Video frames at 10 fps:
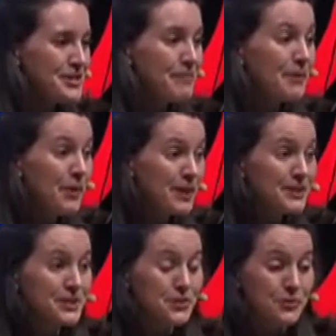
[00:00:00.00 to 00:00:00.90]
in my
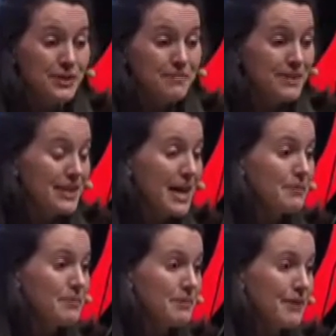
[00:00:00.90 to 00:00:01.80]
wildest dreams that I
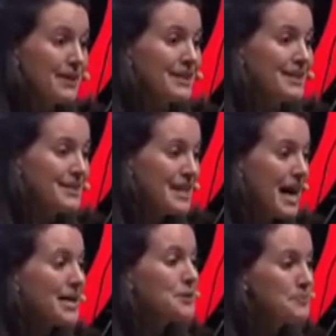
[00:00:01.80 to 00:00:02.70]
would be writing an
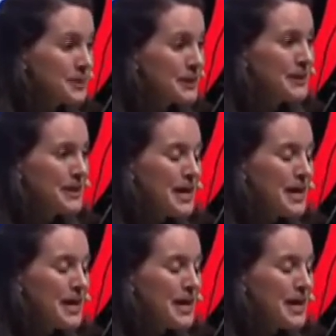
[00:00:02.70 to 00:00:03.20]
entire book